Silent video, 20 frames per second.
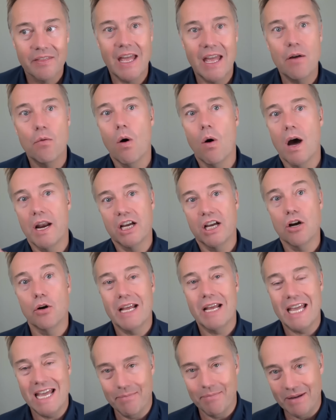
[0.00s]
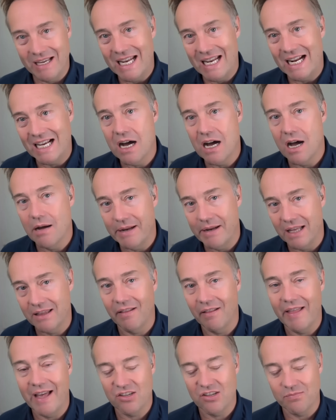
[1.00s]
they want to go to him and get a comment
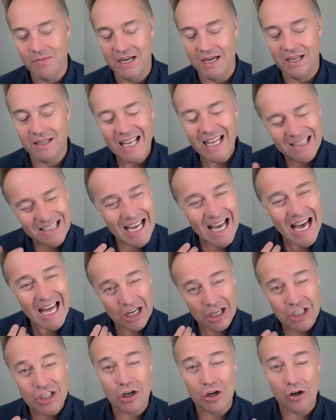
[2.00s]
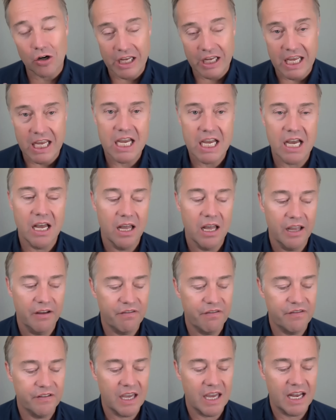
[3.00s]
at the last minute. That's kind of dirty. Uh,
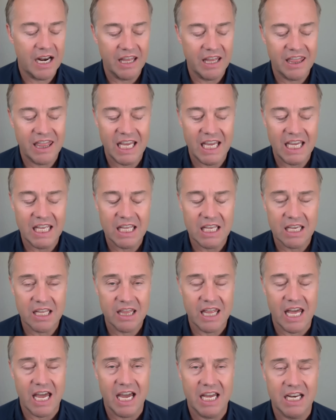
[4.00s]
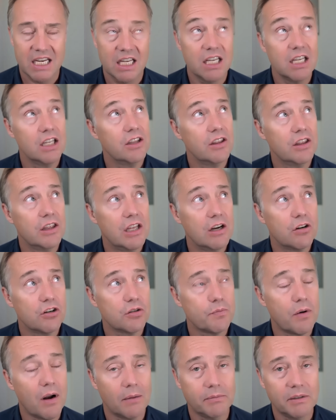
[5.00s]
if, and I think that
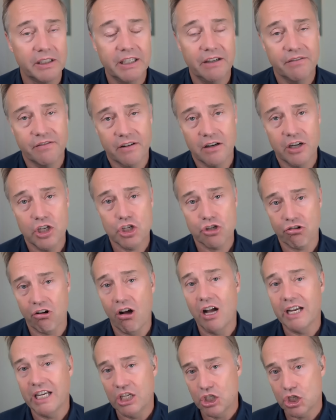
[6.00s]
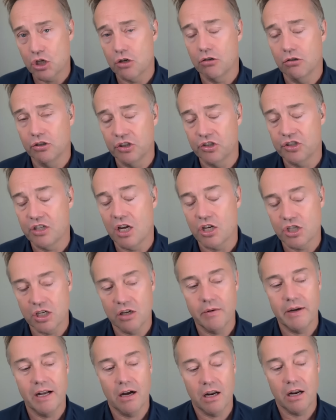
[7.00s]
there's probably a very strong internal
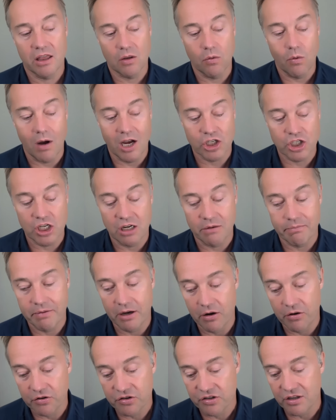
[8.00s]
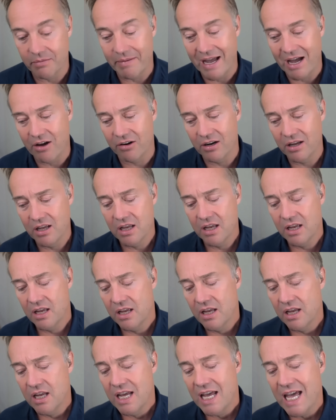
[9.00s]
discussion going on at the Washington Post about
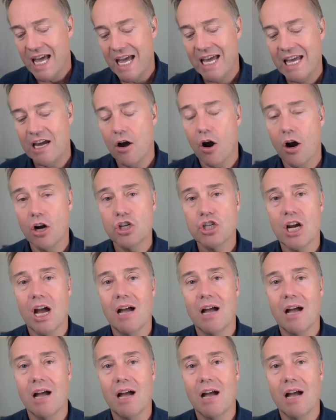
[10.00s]
hey, our